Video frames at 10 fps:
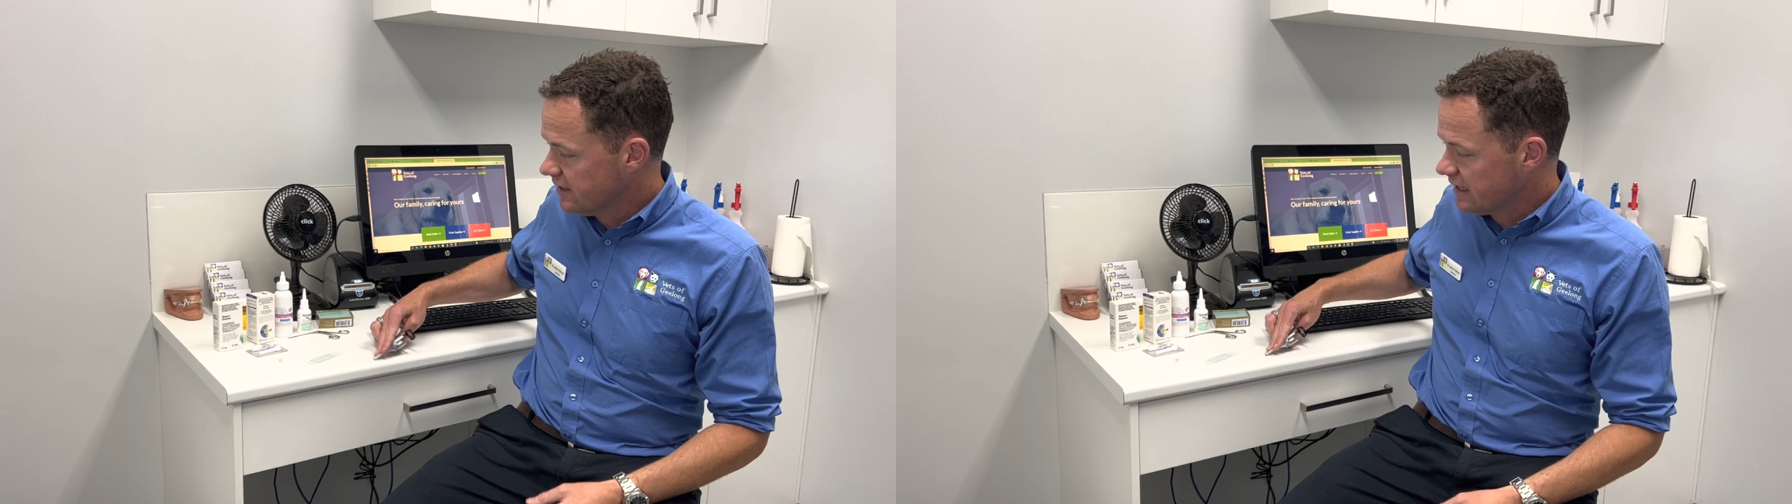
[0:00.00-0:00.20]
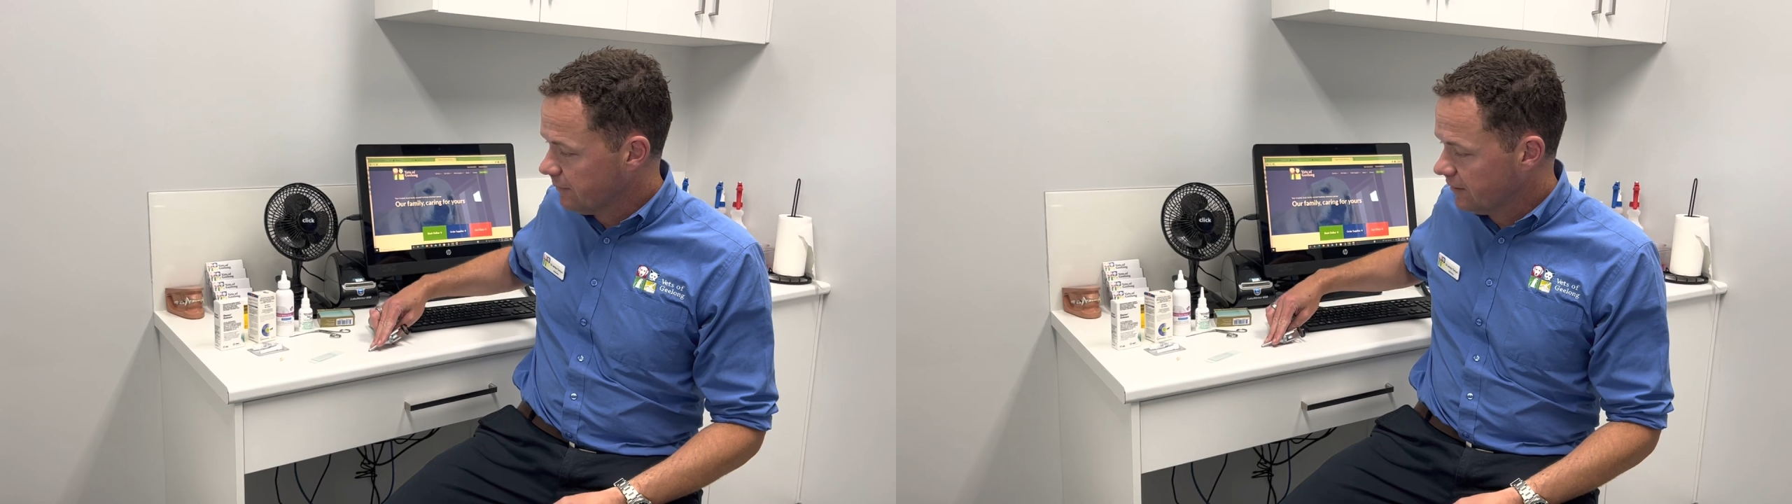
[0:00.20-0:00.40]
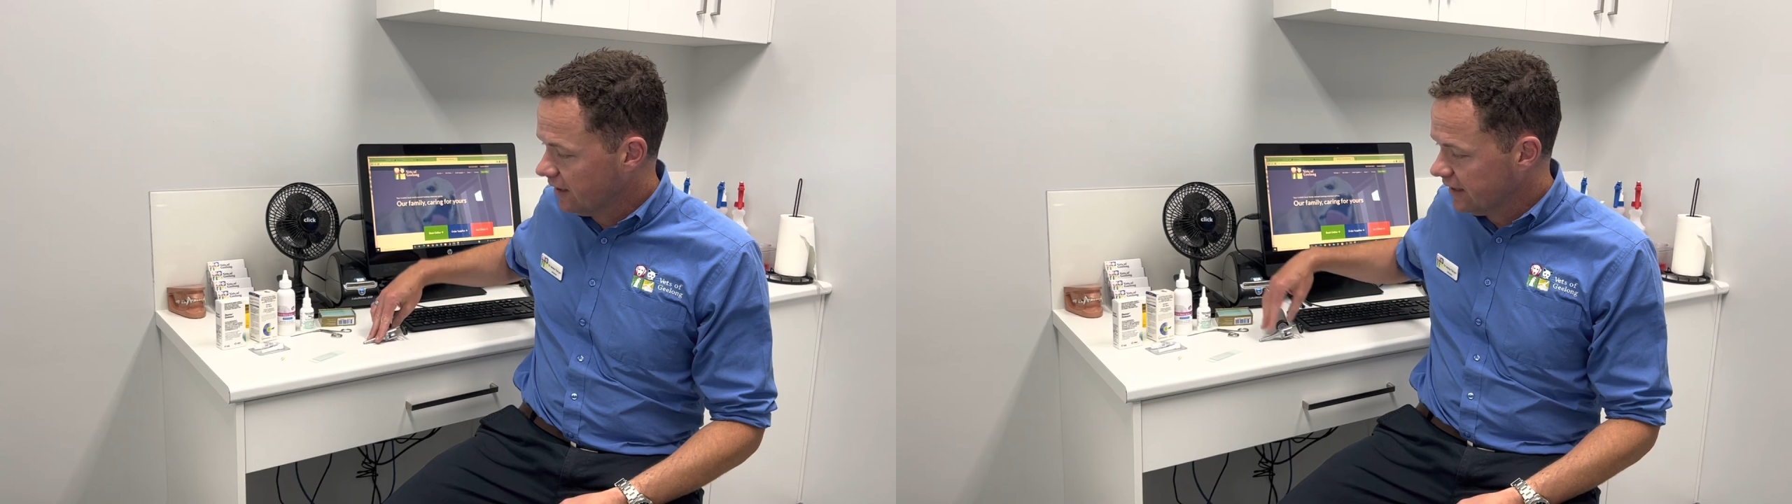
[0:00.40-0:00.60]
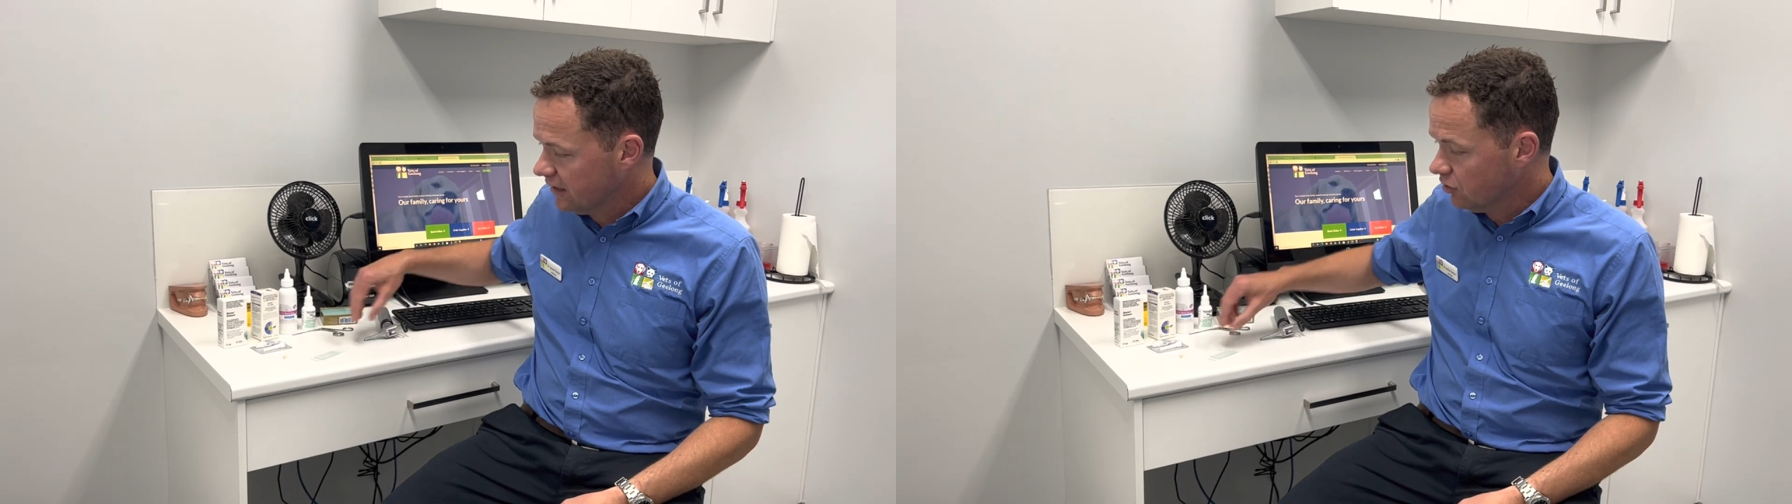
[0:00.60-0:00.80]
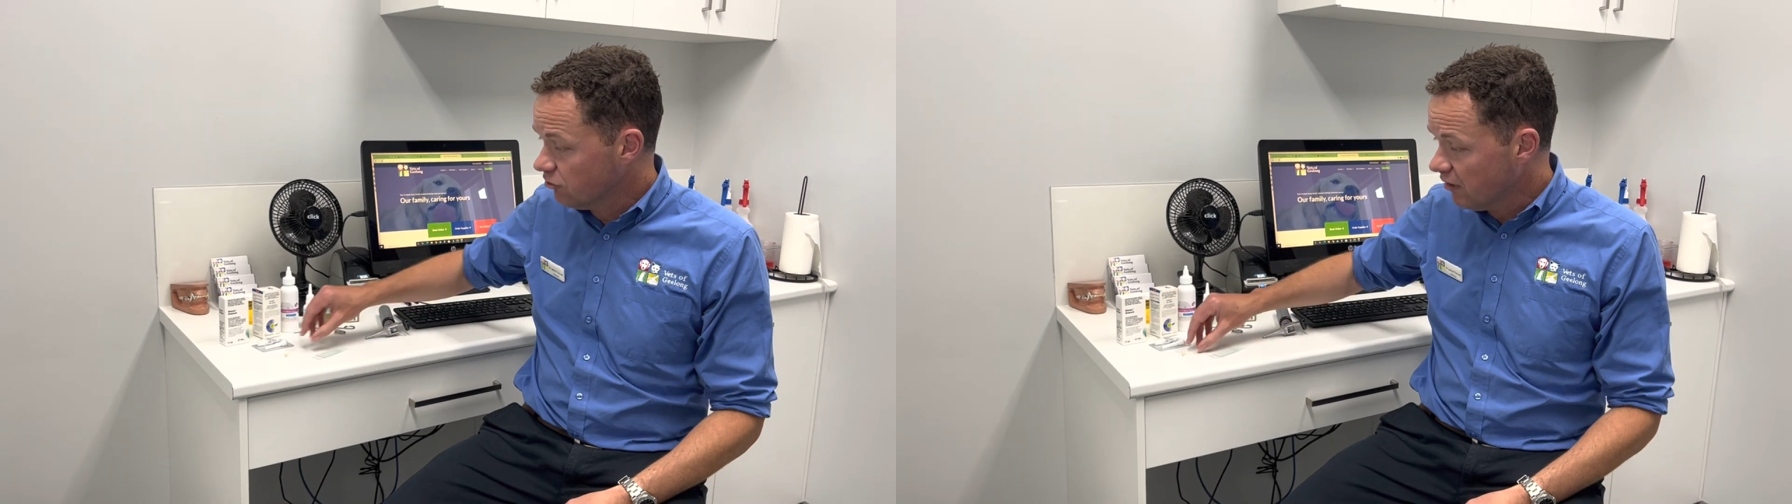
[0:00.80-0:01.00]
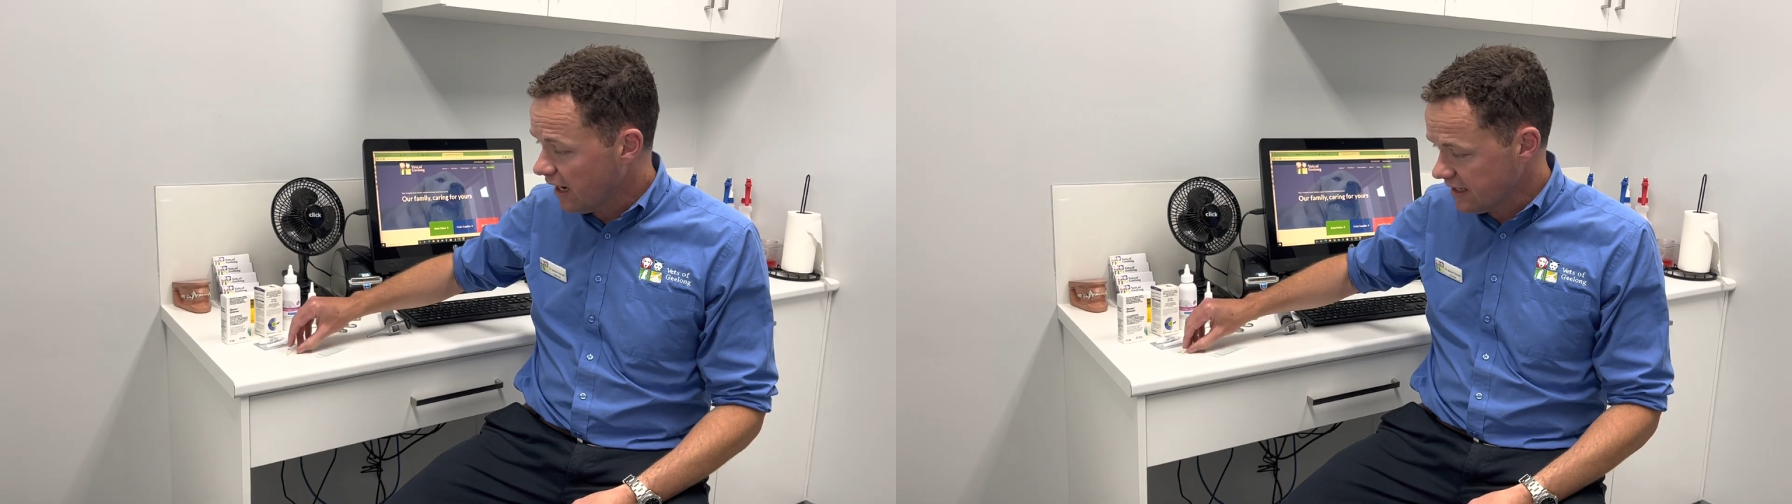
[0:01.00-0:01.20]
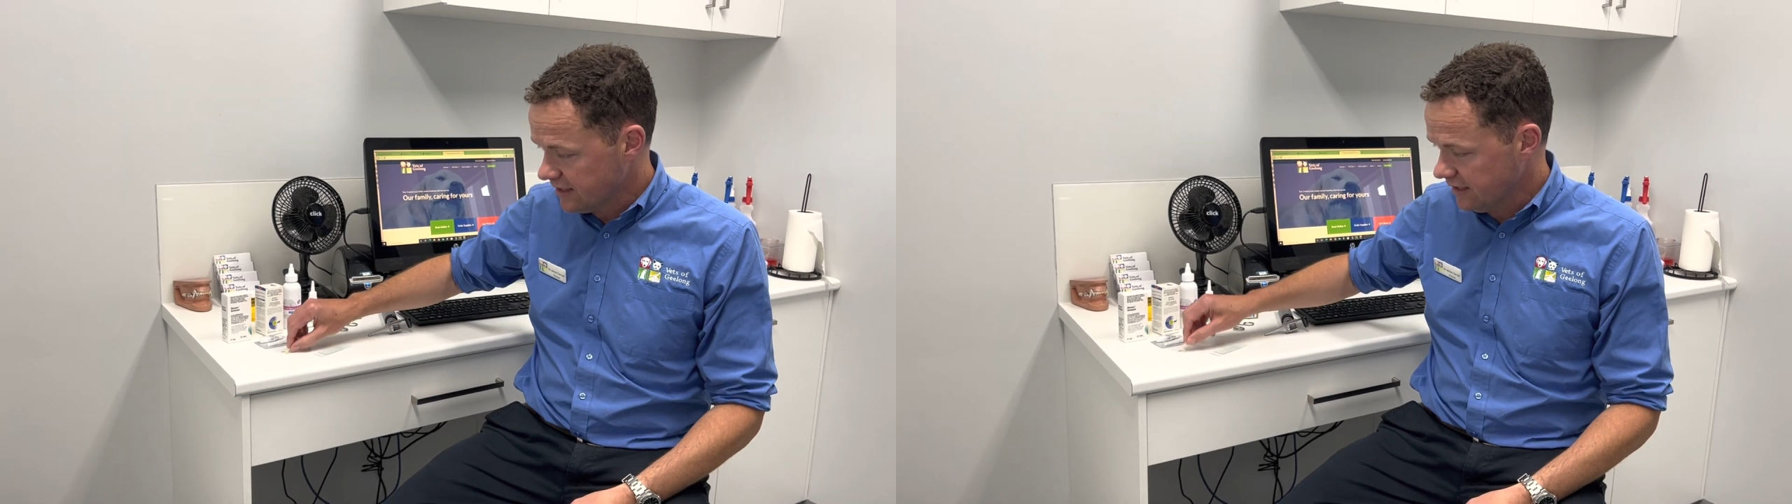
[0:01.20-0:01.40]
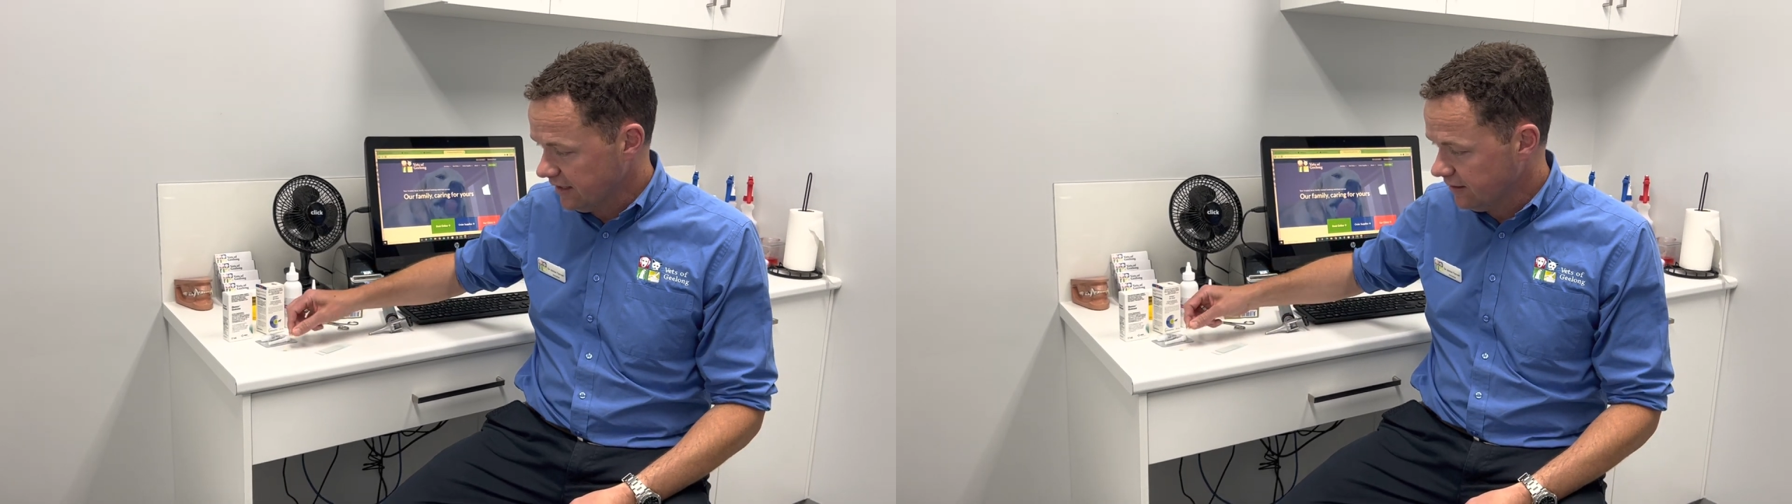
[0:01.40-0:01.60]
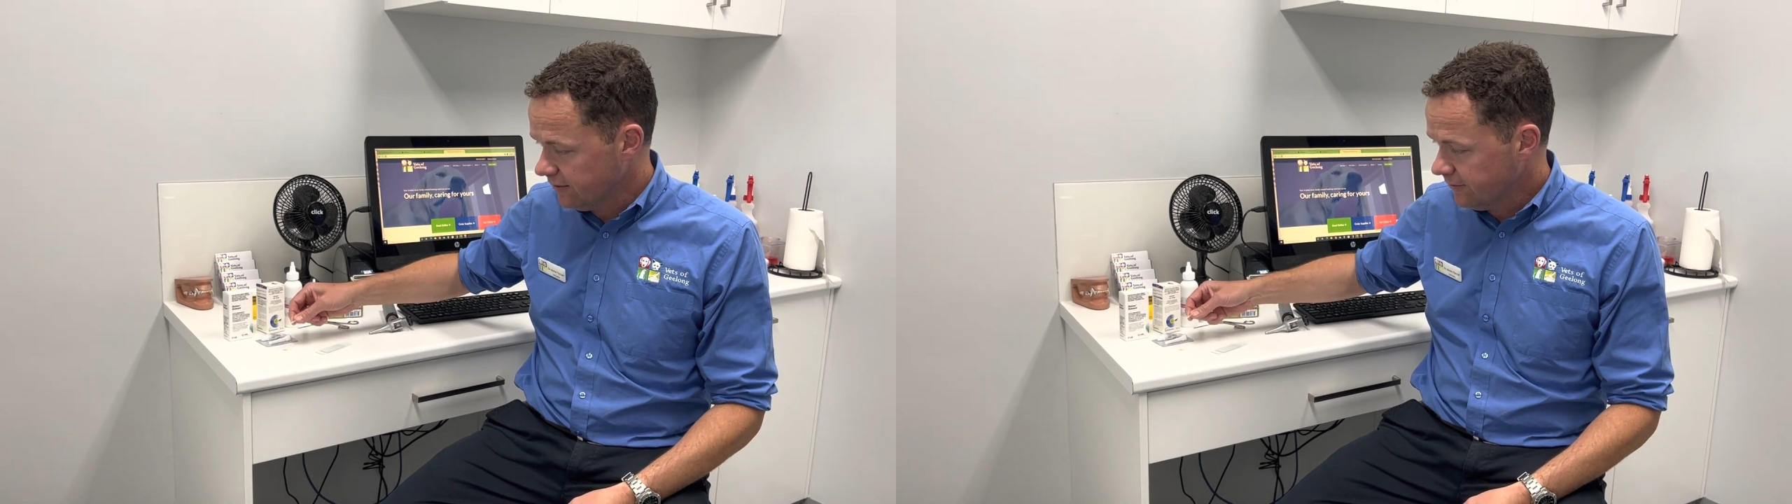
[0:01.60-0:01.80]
something like a little grass seed.